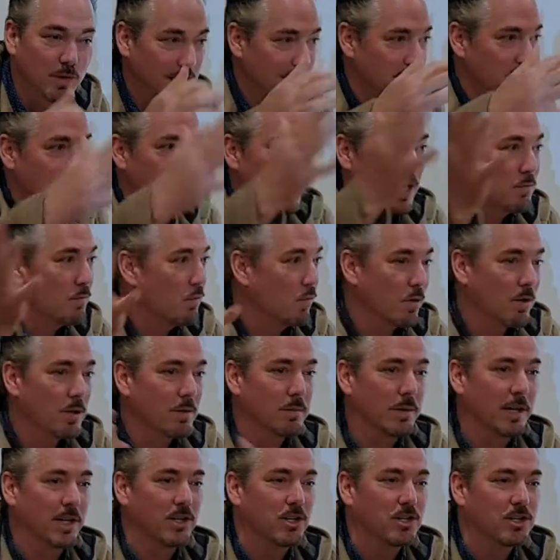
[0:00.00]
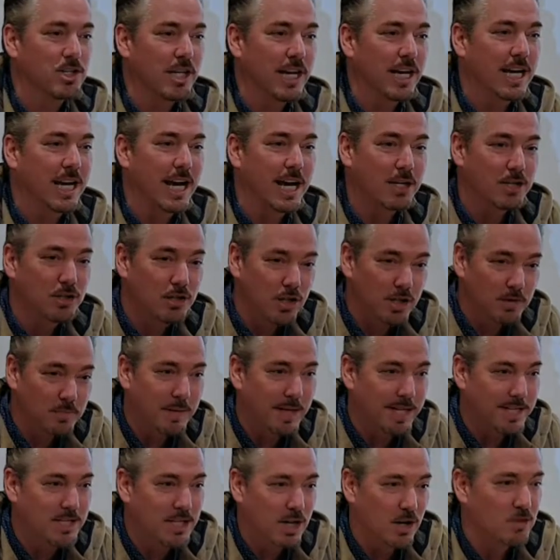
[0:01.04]
it said Warner Brothers, and I took
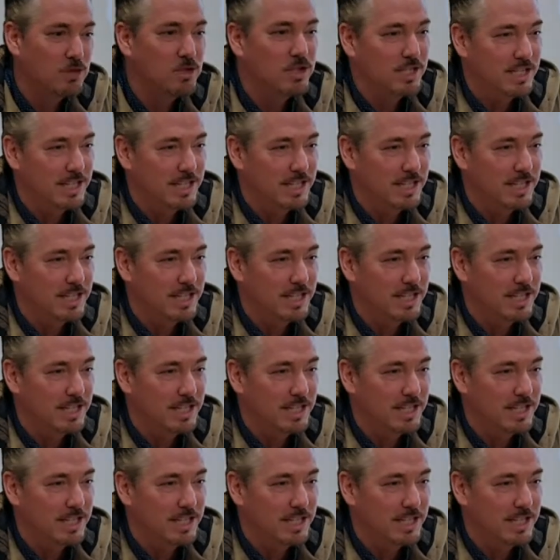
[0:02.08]
my notes